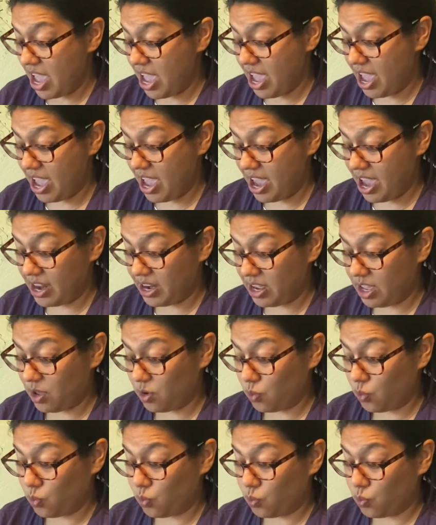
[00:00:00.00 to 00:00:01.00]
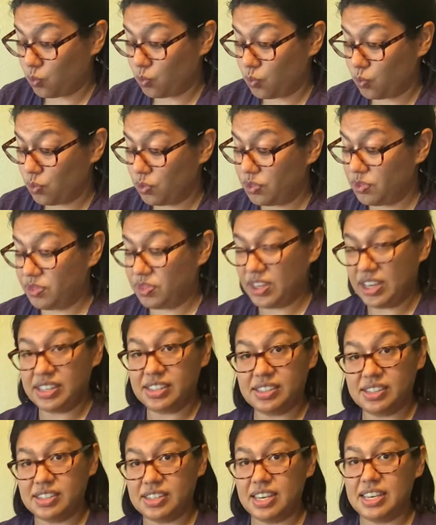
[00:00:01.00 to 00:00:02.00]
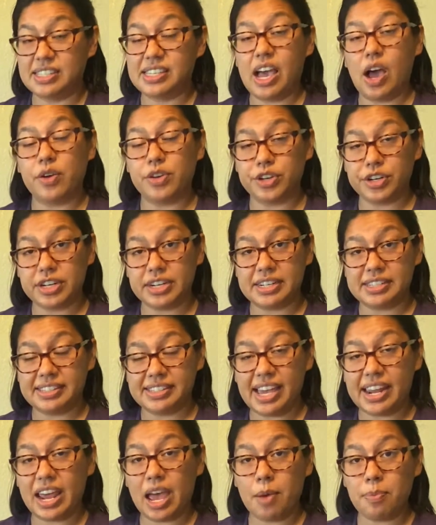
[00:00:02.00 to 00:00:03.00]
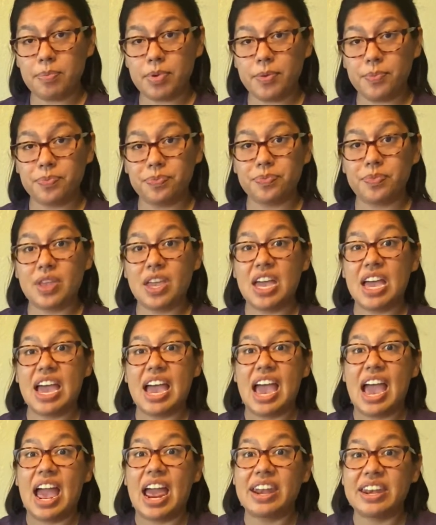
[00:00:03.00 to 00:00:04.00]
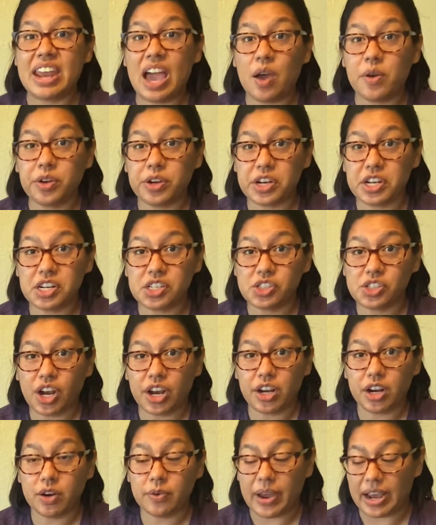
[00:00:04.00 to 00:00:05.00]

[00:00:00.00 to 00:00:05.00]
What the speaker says: And this is how you're gonna set up. And now you're gonna start your